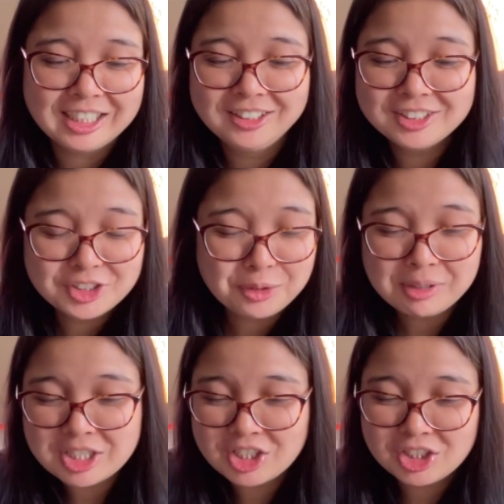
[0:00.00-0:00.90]
So
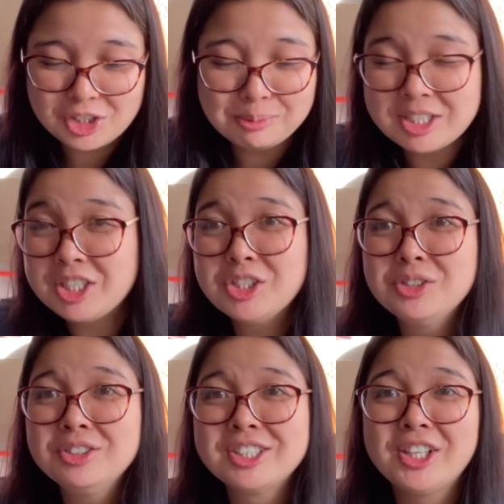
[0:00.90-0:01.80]
much to
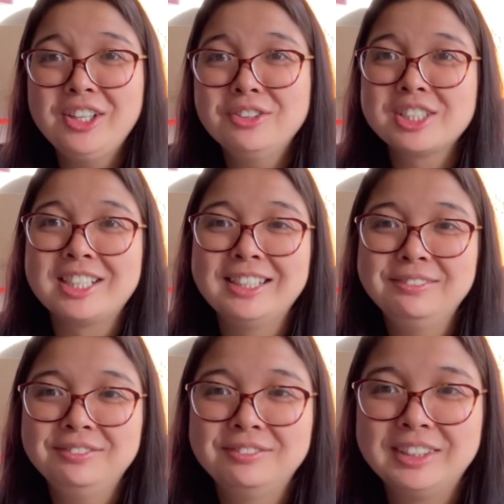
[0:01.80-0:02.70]
do, so little time,